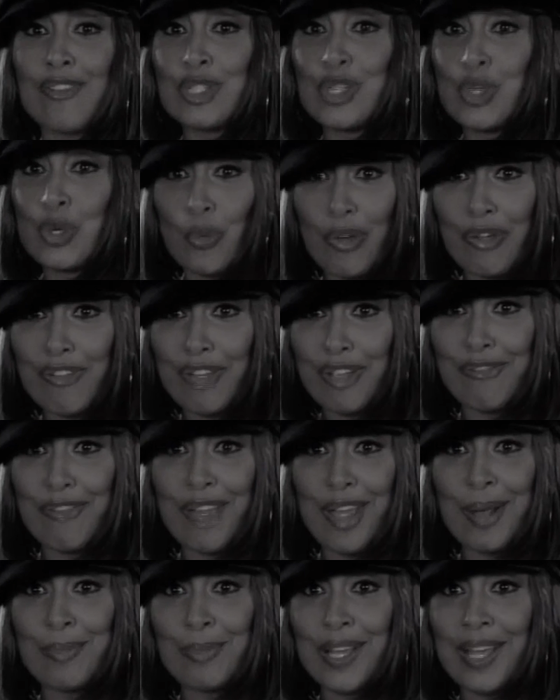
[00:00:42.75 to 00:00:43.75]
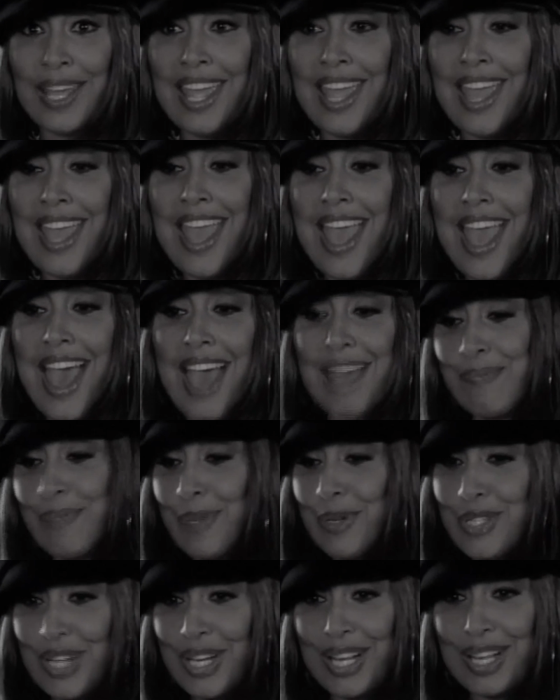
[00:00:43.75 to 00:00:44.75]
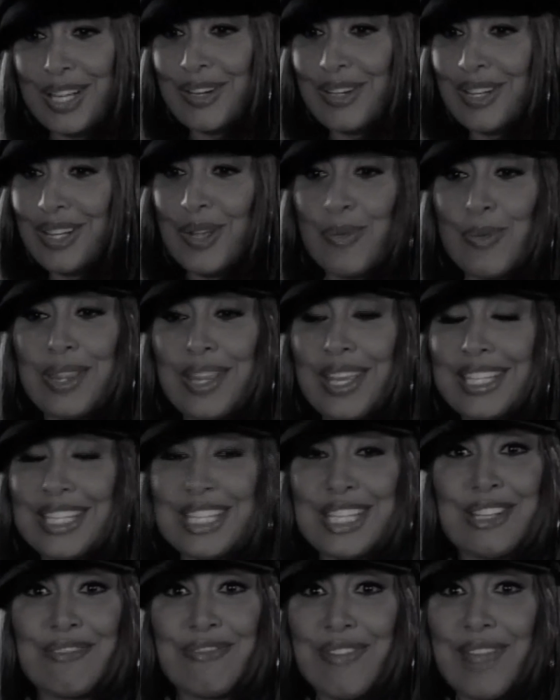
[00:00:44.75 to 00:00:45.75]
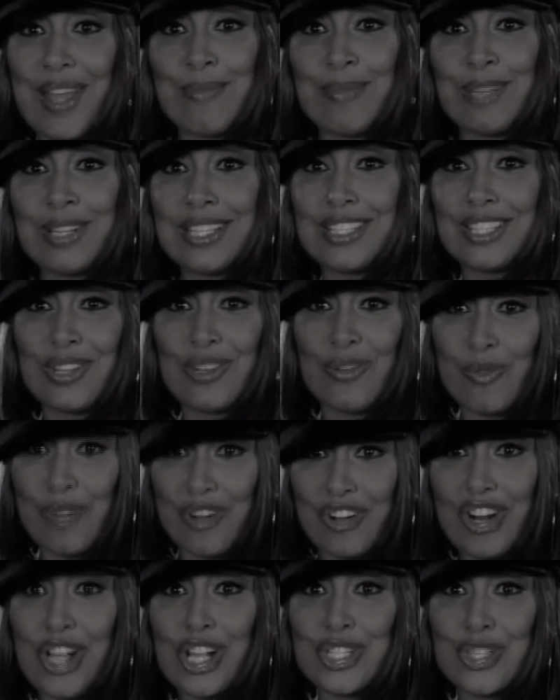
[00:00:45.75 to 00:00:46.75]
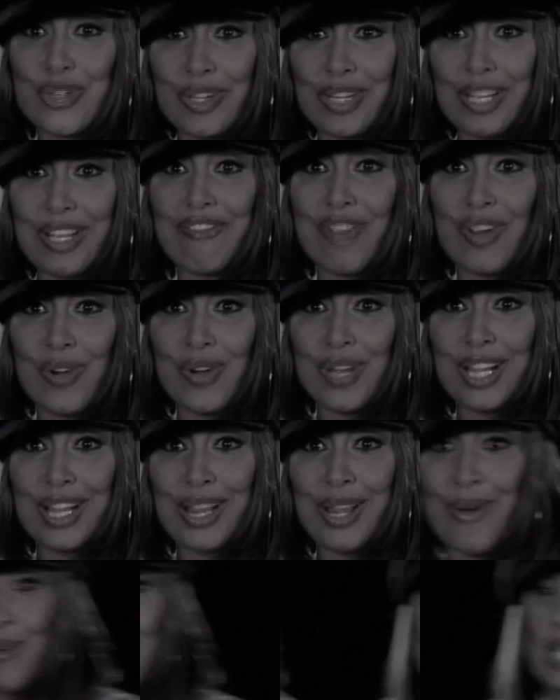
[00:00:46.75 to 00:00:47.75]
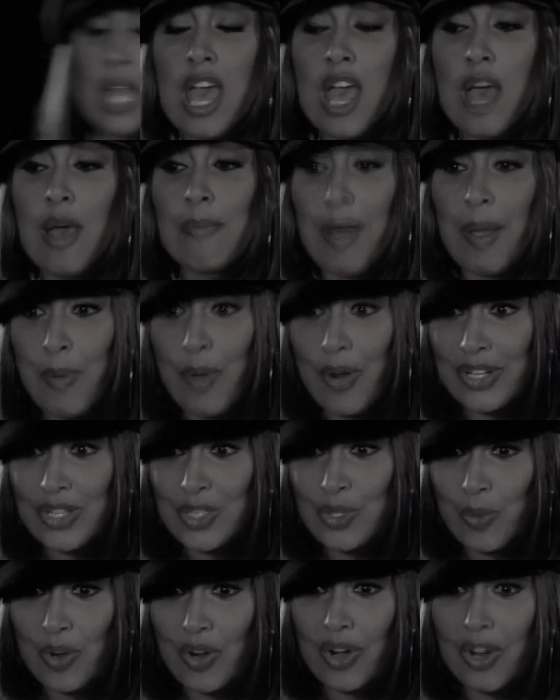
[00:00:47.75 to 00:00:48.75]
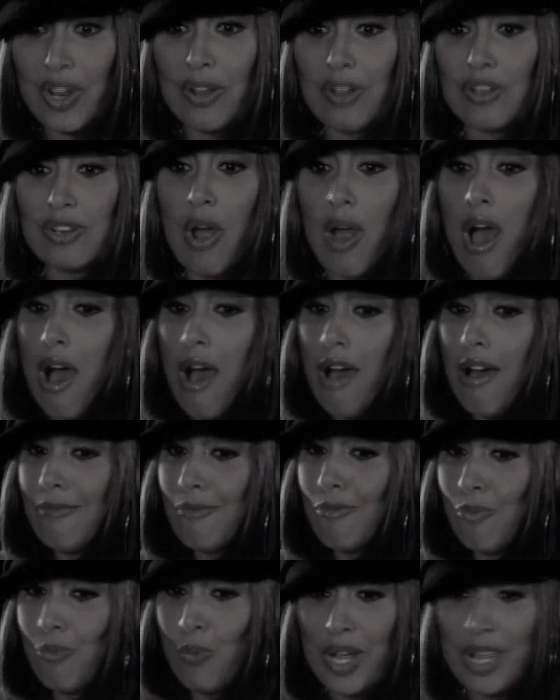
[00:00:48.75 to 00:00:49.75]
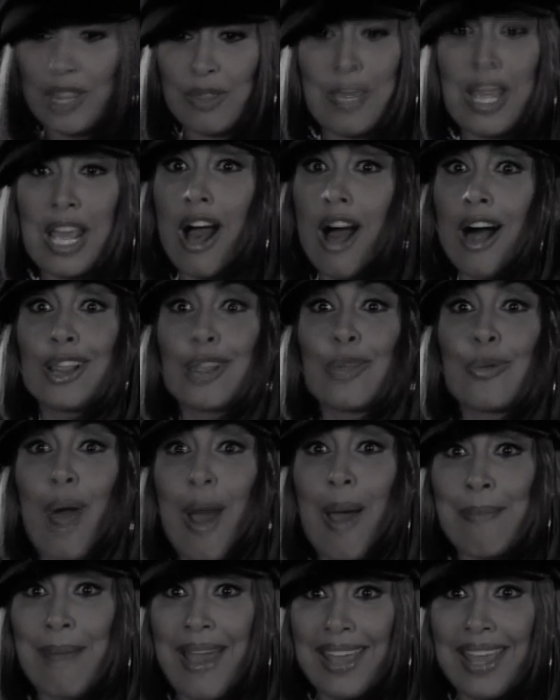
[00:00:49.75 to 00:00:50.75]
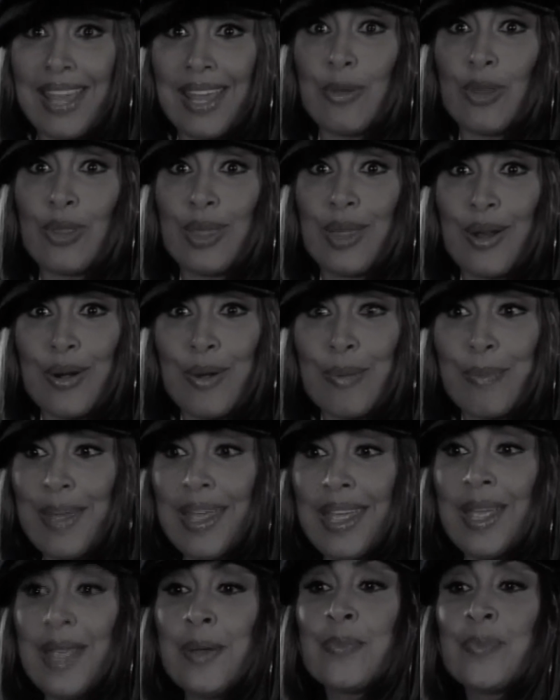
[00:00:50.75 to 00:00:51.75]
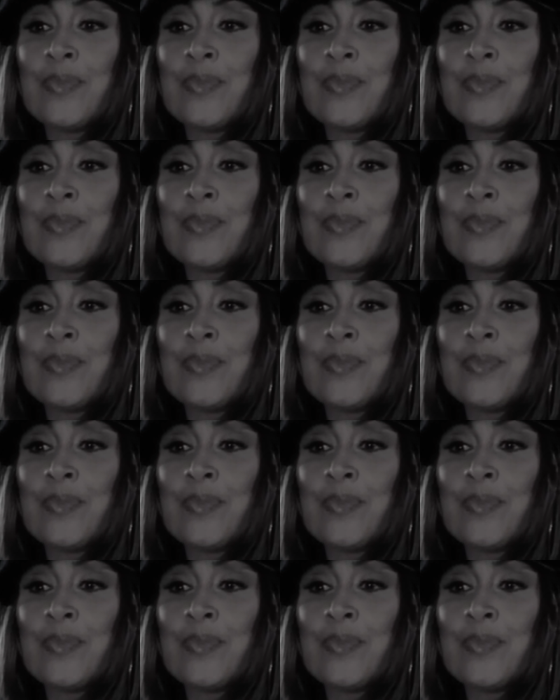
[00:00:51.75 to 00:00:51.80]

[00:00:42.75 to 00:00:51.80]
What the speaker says: terrific family, and particularly with Indian families, you know, we're culturally very close. My parents were with me all throughout my chemotherapy,